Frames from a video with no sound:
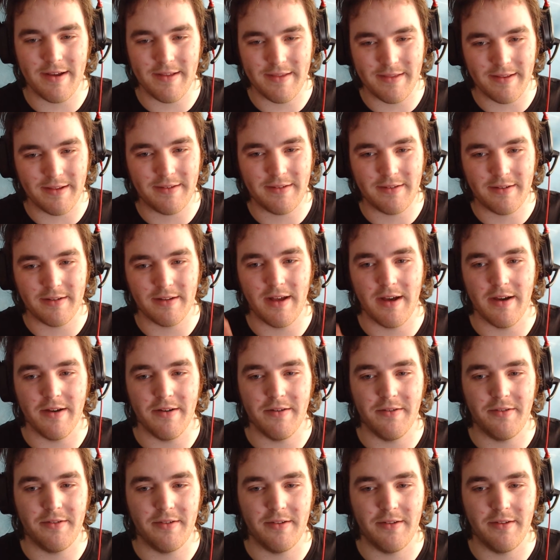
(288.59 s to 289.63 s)
this
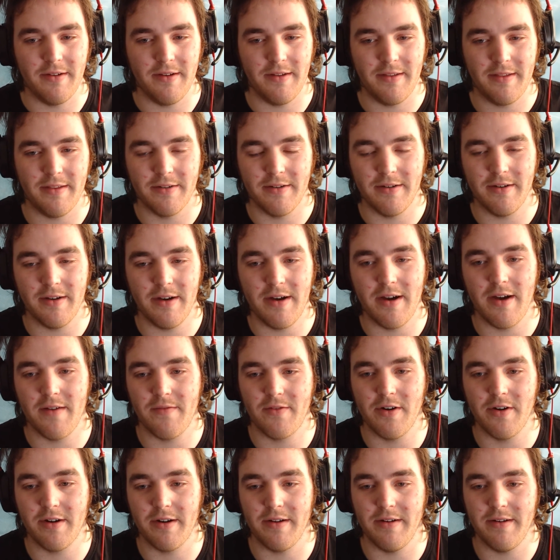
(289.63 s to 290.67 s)
close, and you thought, oh, I've
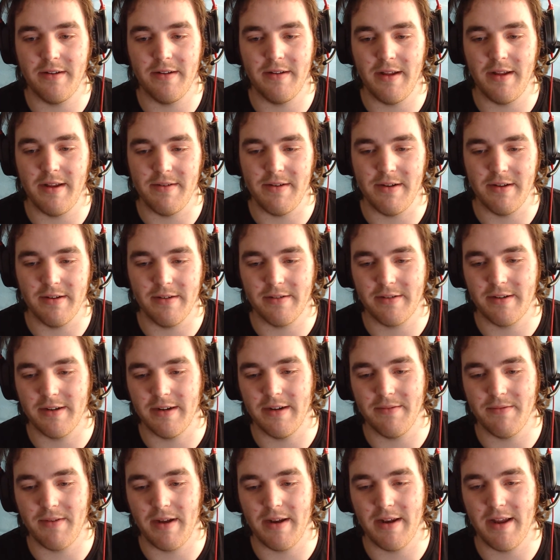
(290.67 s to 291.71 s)
got it, and then you look at
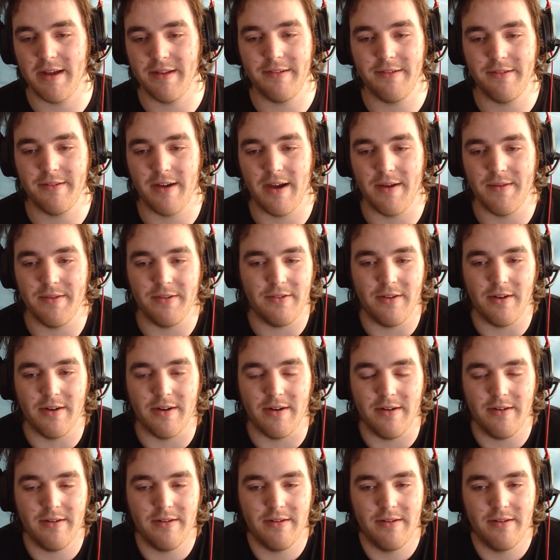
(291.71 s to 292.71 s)
it one last time, it's not.